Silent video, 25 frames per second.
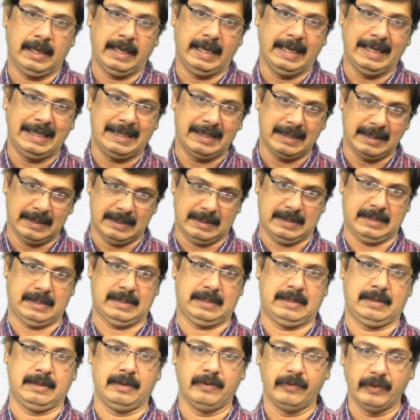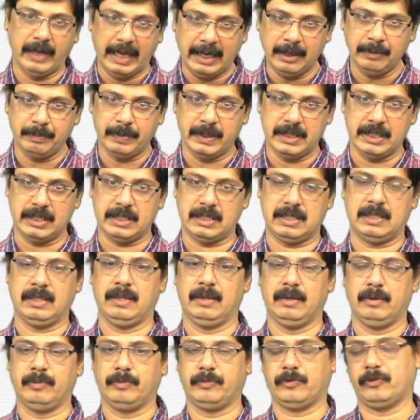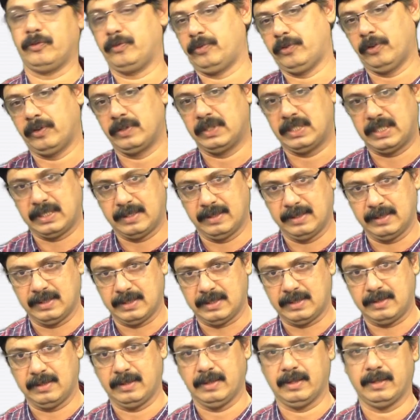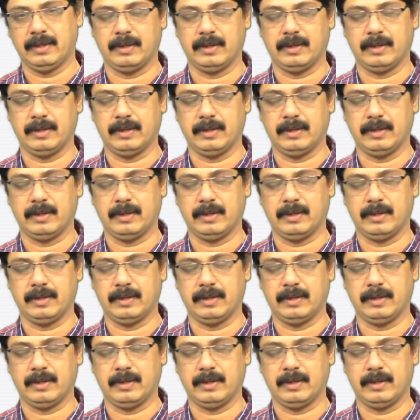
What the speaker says: India's neighbors, for instance,